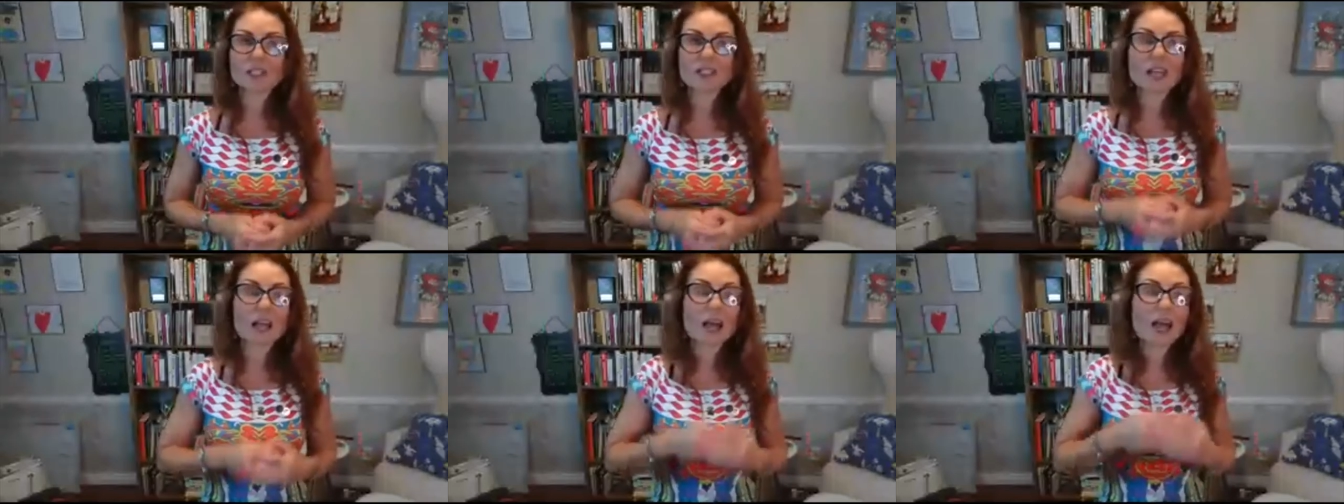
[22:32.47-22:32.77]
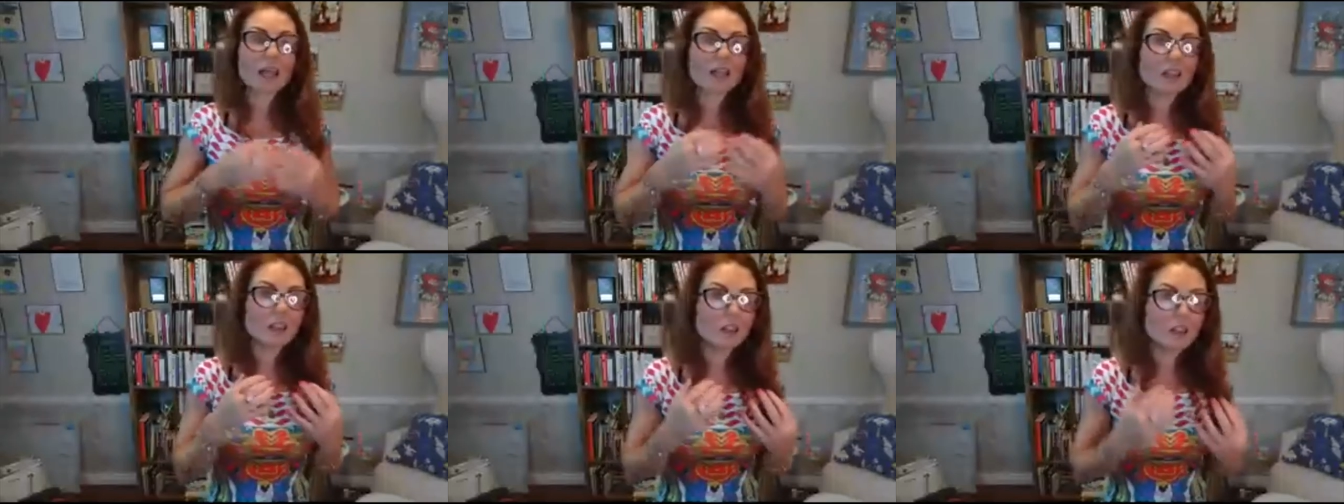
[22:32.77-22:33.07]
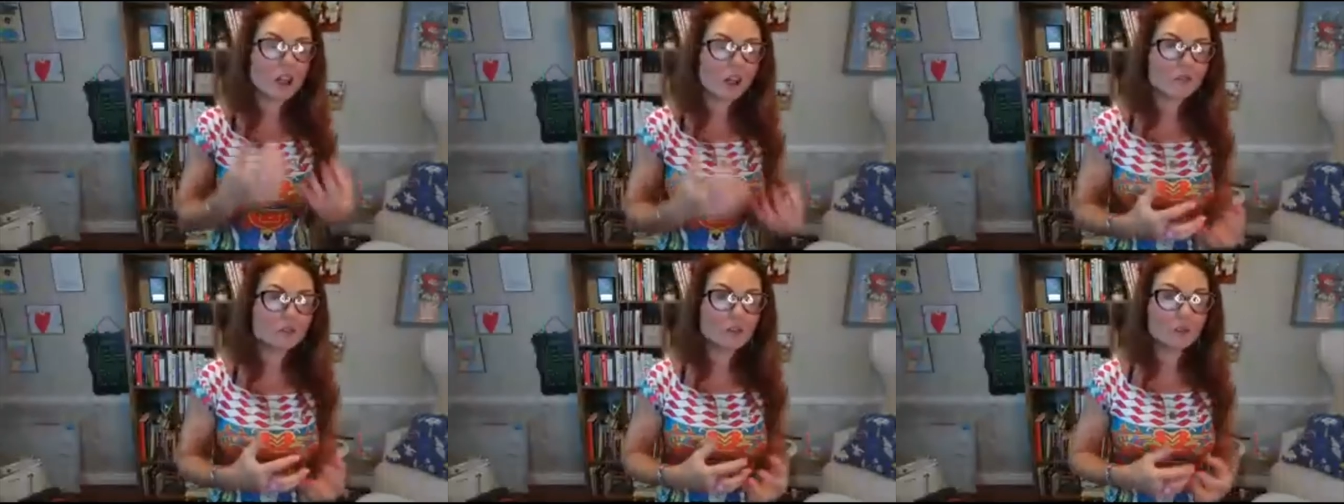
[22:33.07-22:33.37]
I
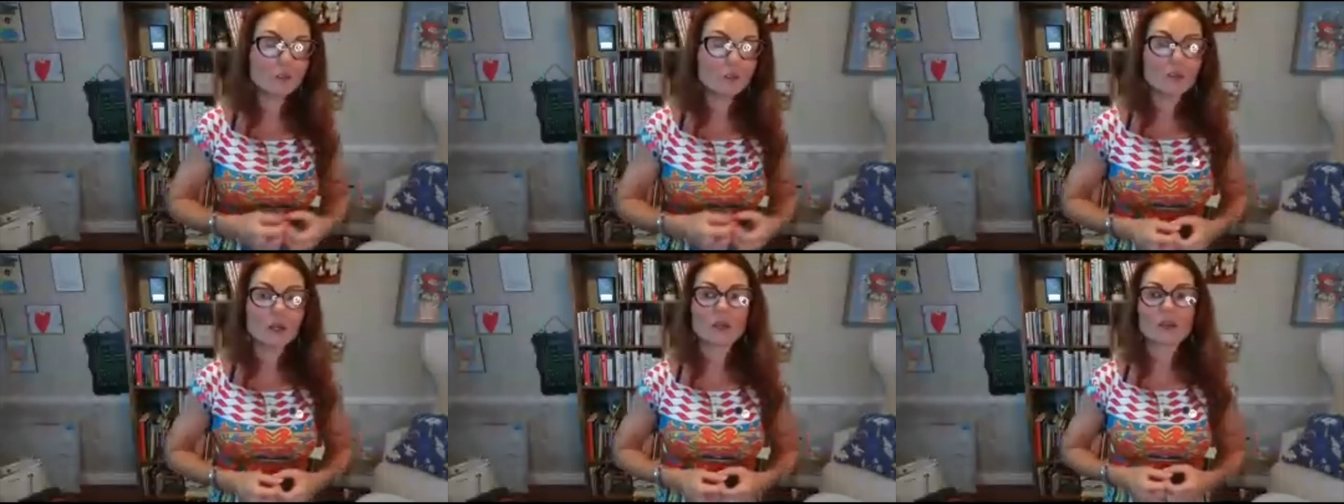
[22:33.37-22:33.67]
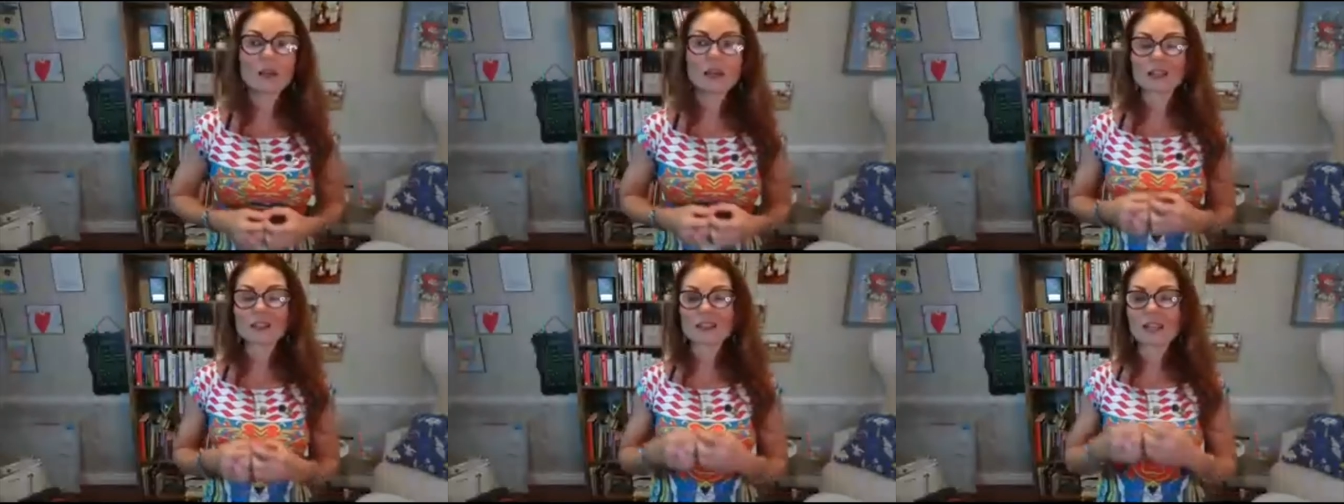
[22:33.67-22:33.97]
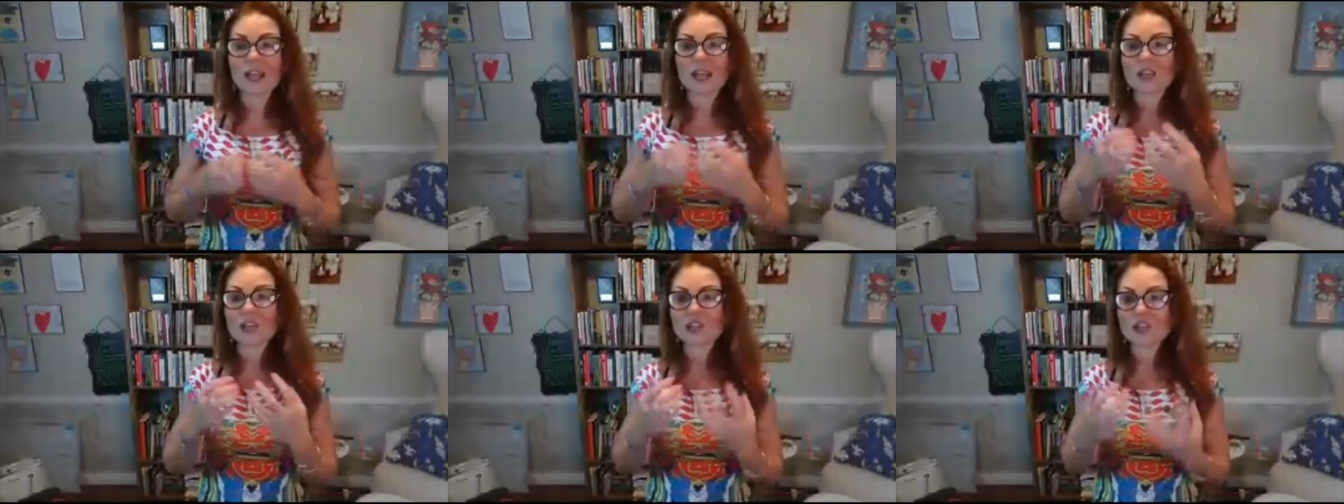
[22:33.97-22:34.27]
love the product. I
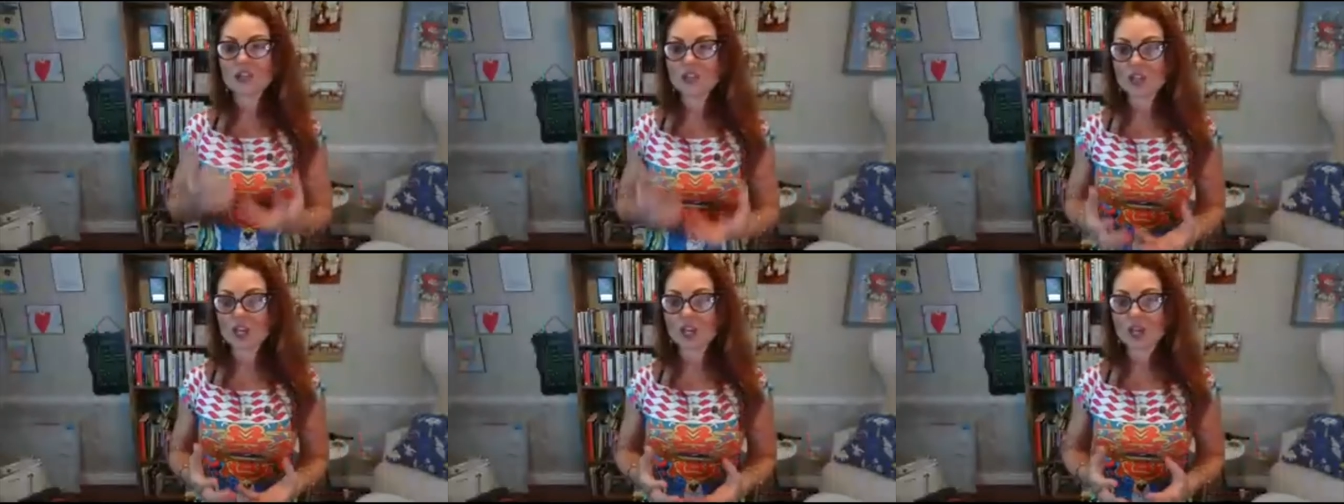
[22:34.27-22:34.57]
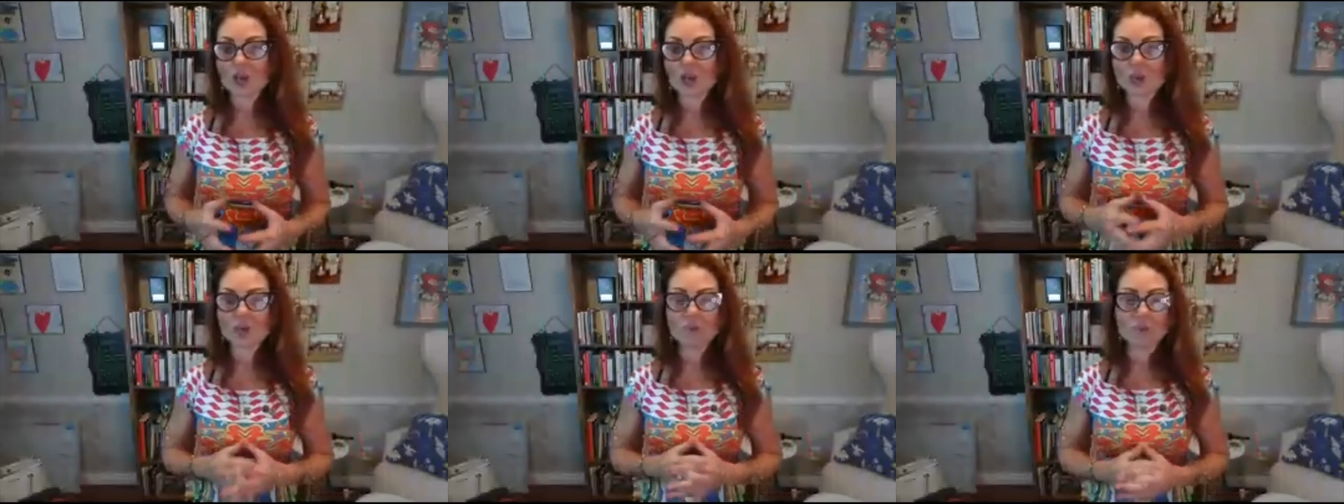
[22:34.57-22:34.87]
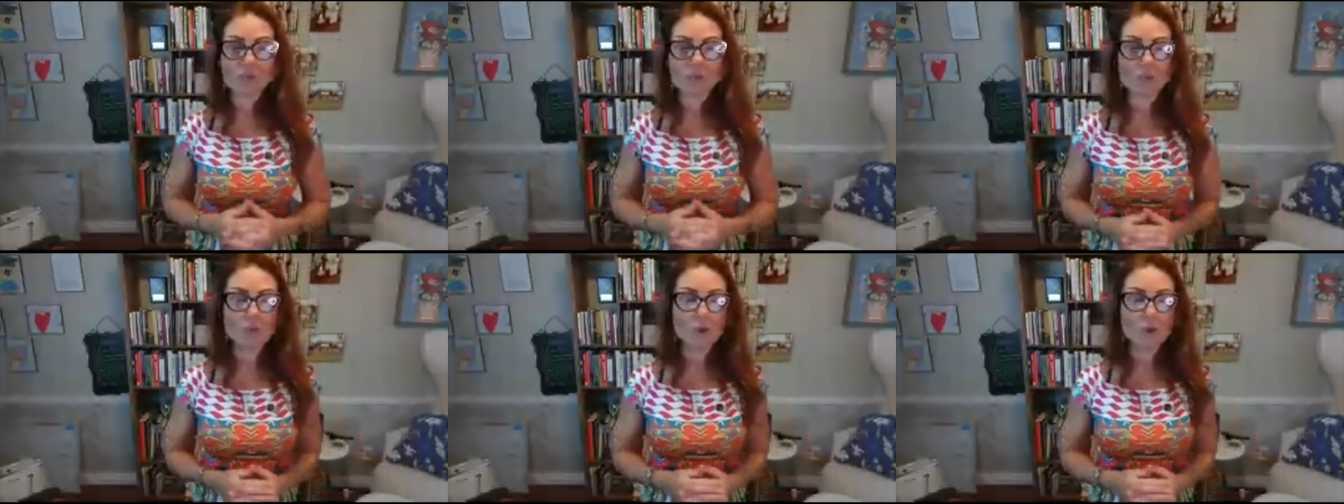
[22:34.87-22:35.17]
share with
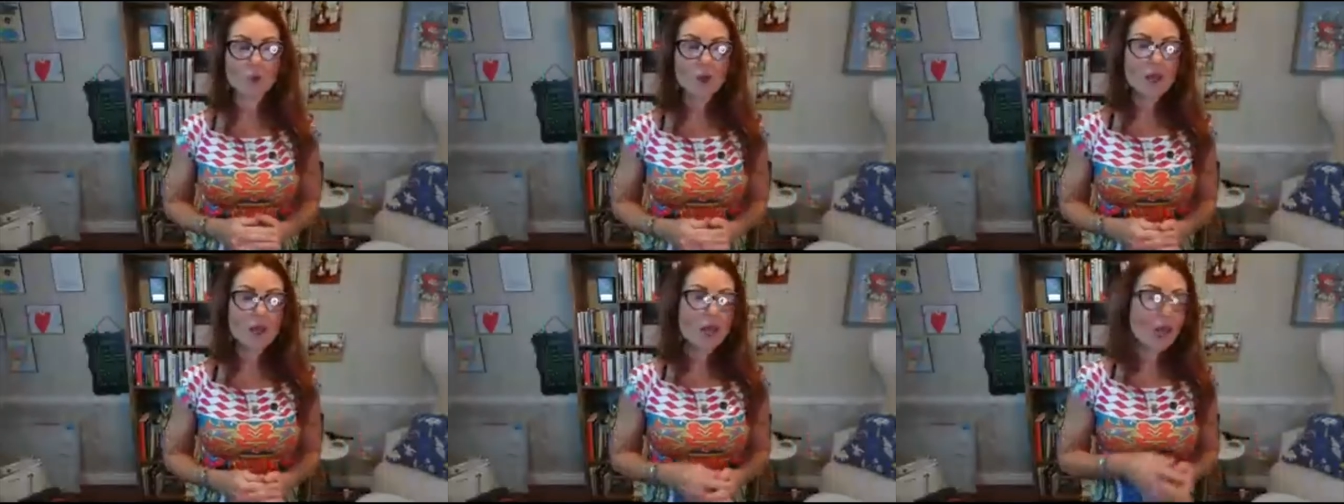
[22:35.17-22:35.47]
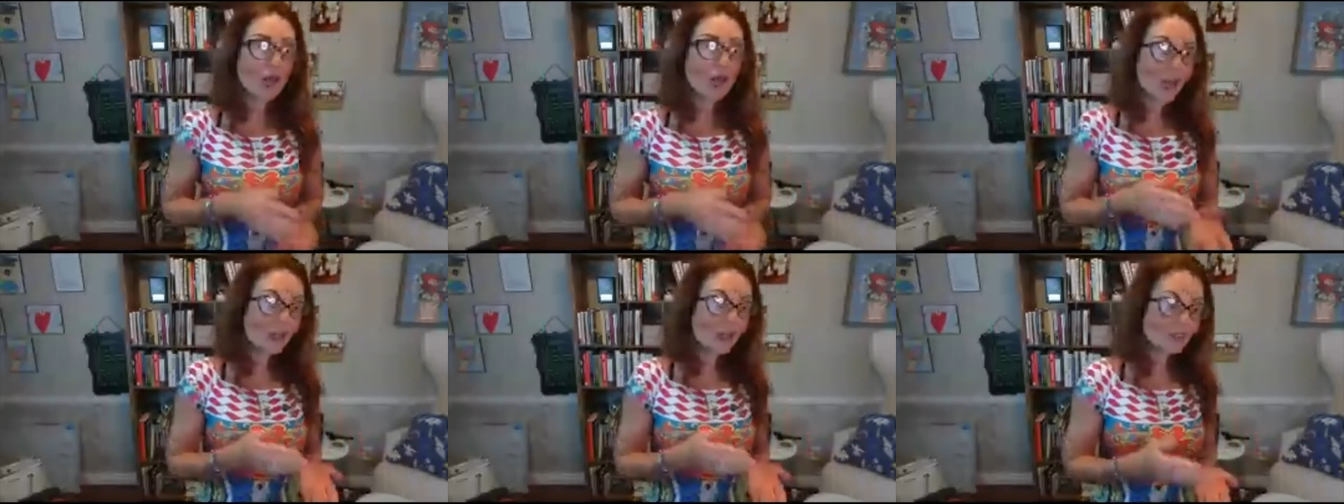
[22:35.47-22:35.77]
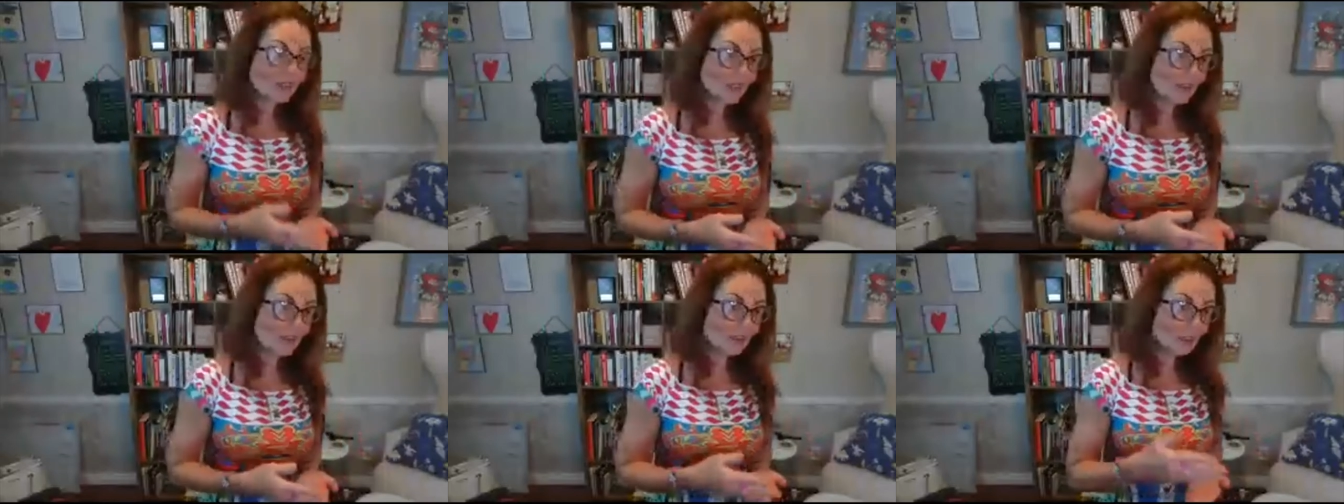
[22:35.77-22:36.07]
people. I
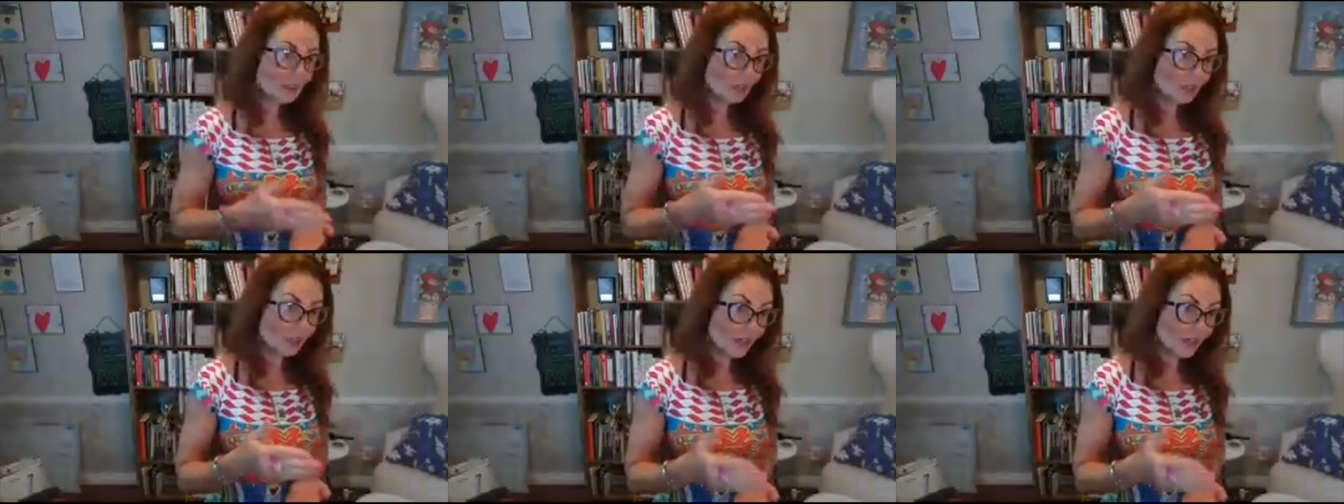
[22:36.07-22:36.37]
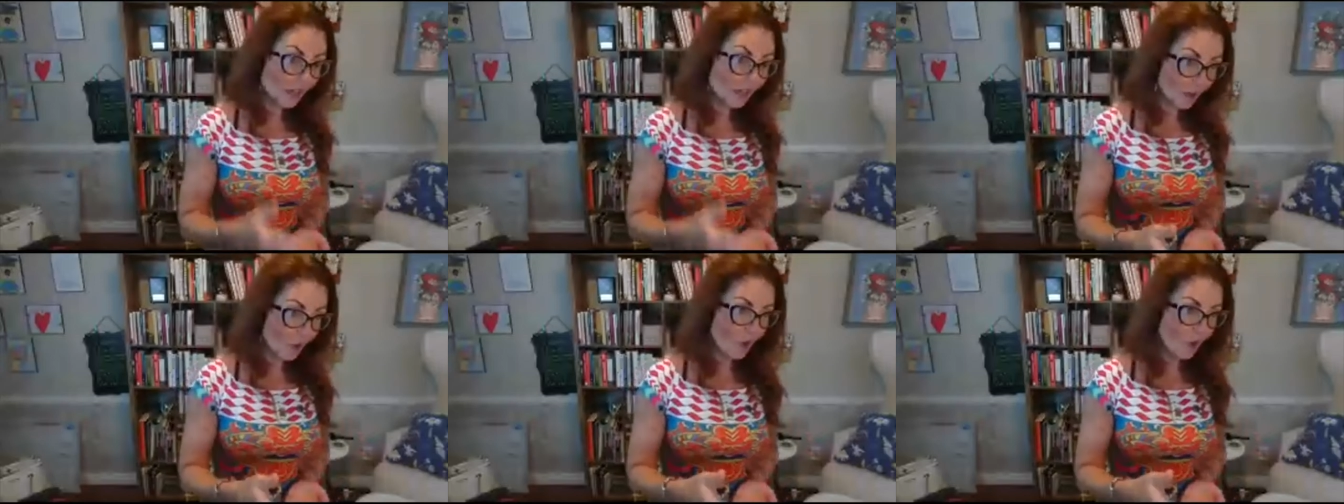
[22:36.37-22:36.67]
never got off